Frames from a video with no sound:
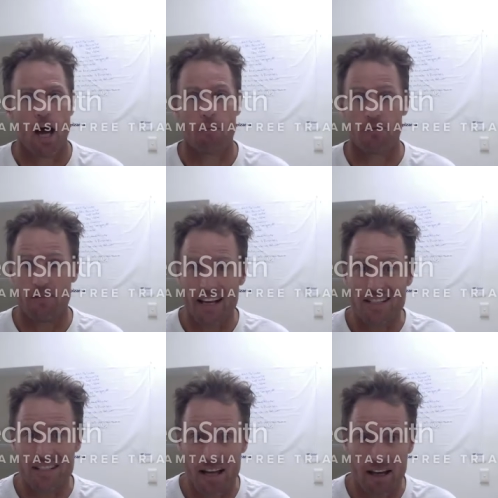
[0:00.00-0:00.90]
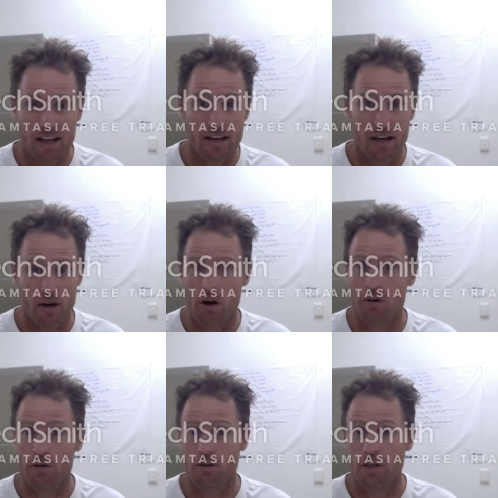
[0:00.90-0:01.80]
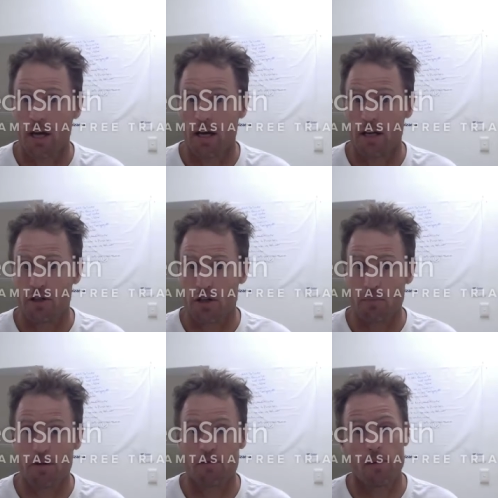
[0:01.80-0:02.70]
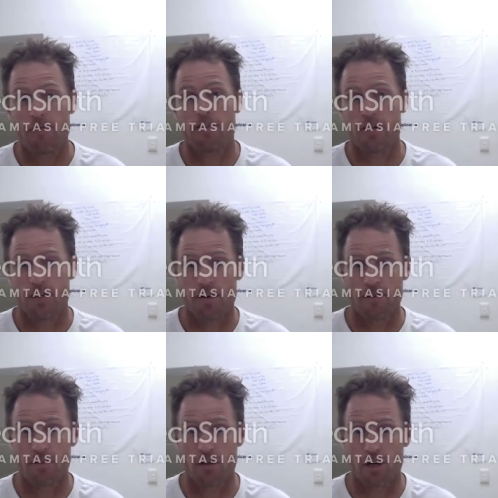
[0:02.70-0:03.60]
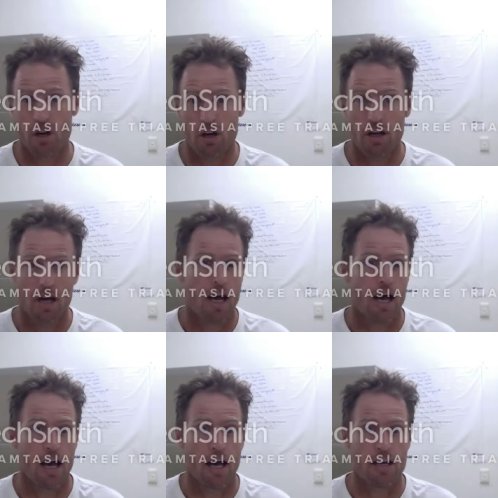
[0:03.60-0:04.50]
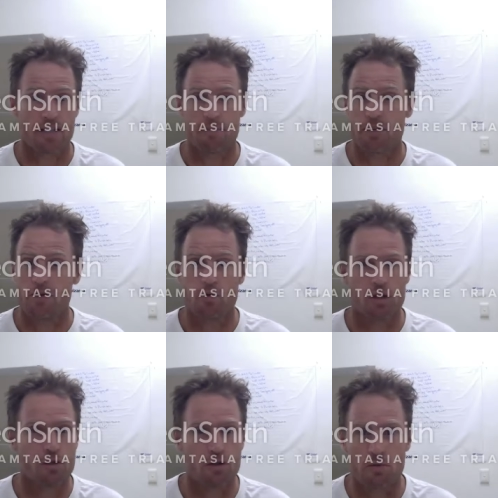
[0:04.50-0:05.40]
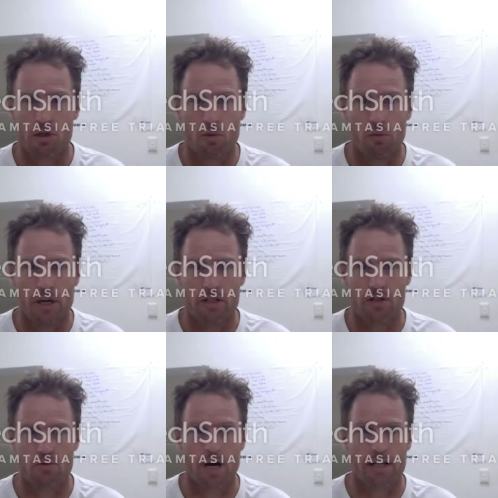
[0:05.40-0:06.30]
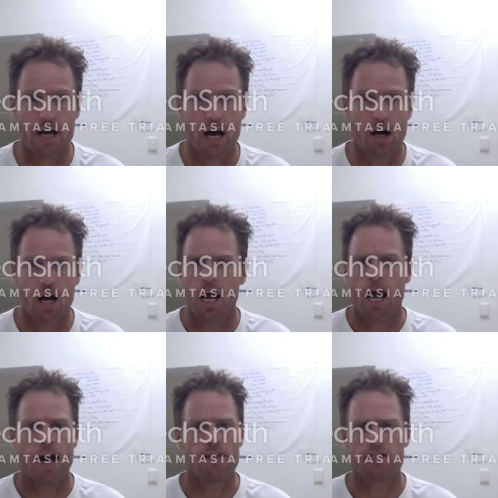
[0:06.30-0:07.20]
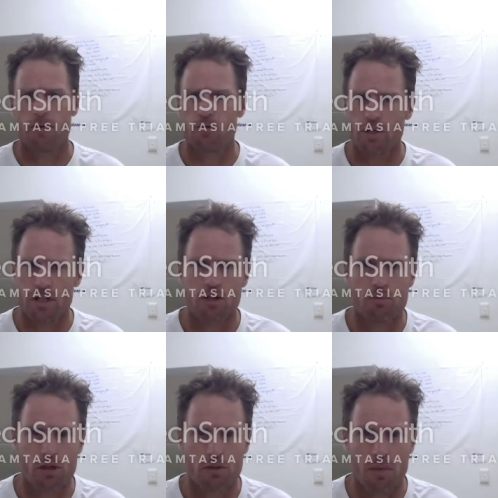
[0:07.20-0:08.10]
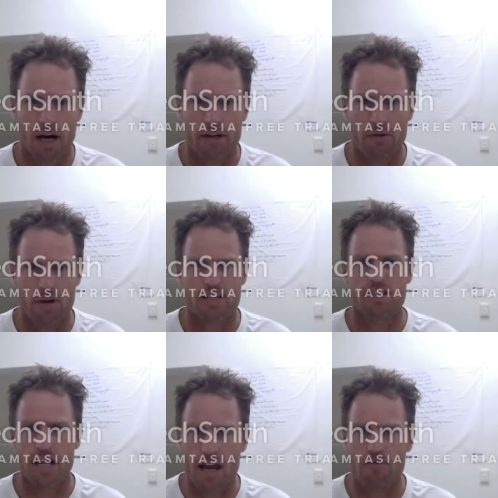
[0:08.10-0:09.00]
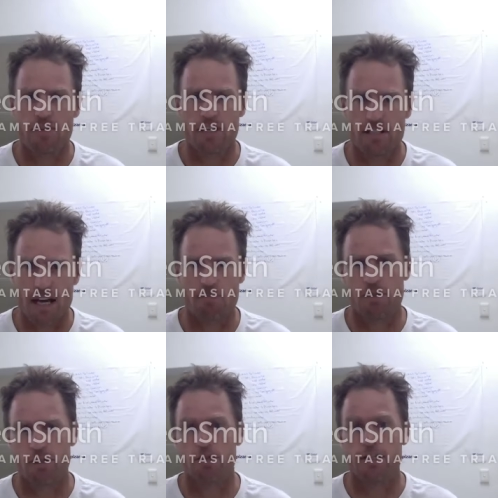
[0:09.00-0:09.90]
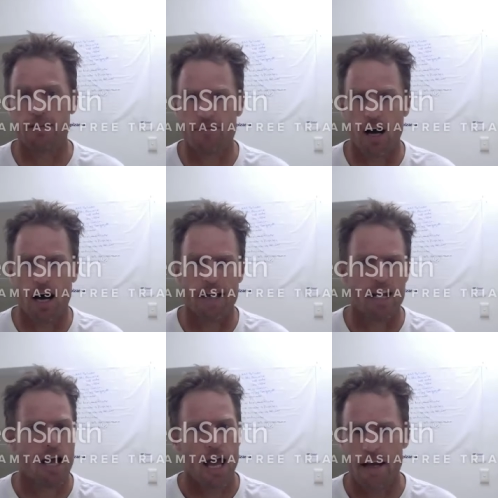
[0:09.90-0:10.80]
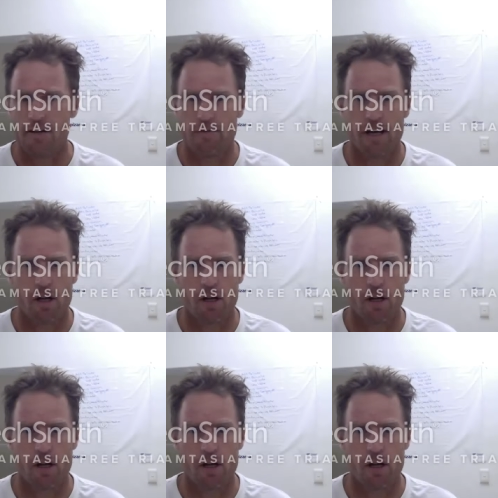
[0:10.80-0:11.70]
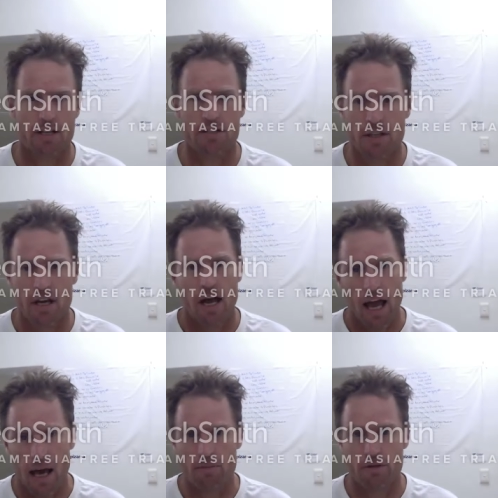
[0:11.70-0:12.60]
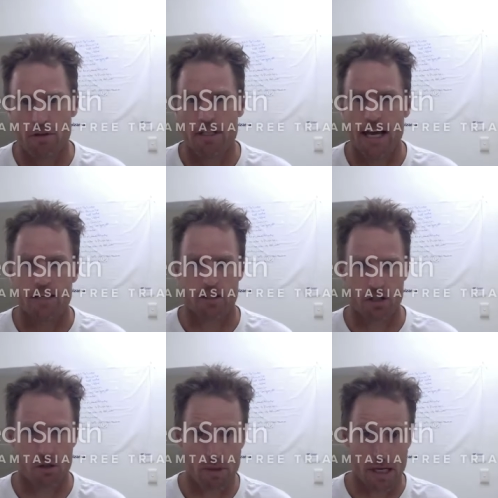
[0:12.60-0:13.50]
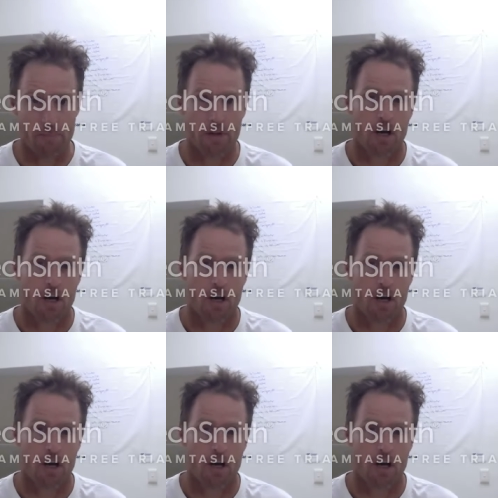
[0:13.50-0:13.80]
uh, prevent an uh, uh, oral uh, treatment from having to having to occur. Uh, sometimes we can do some small measures right now. Other times we can just put your mind at rest that everything's absolutely fine and developing just absolutely as it should be.